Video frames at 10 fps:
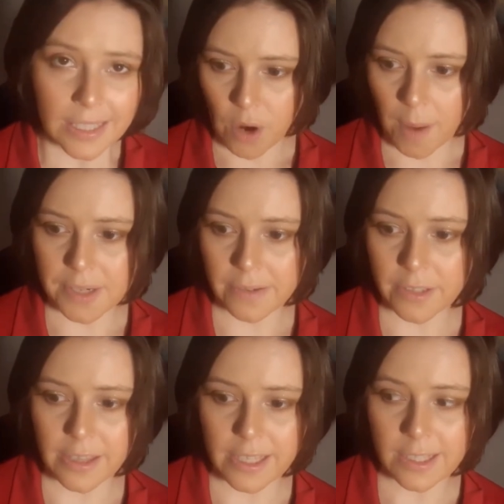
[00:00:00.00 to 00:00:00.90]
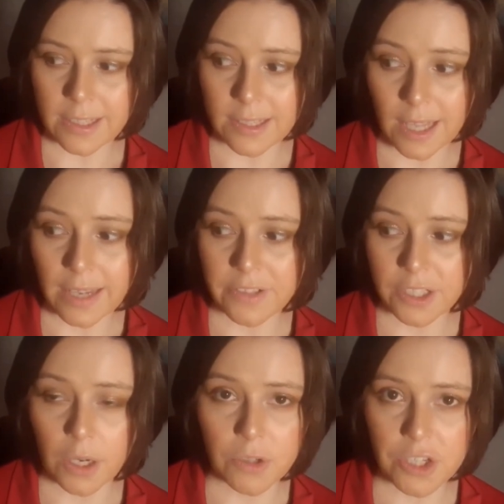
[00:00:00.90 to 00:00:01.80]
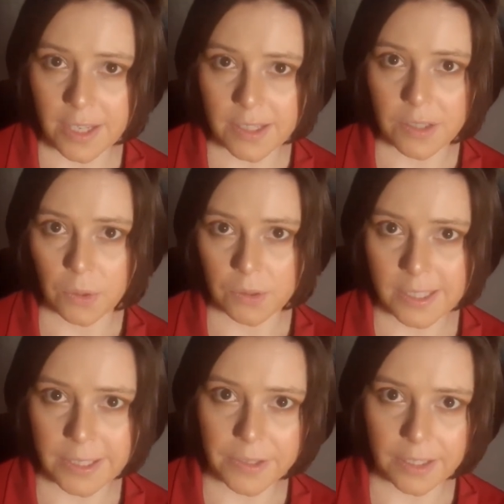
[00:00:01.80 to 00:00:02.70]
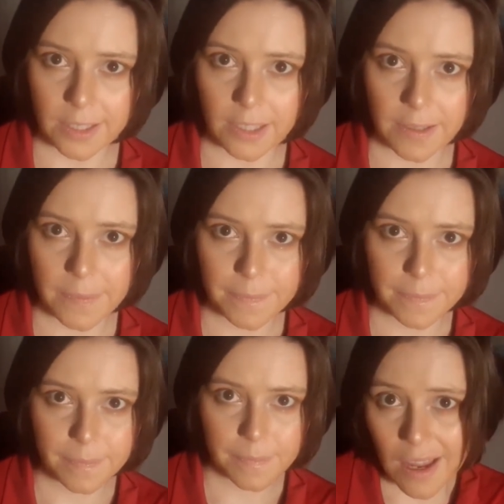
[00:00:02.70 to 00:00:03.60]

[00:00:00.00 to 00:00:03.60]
he dropped everything in his life to go chase an old serial killer.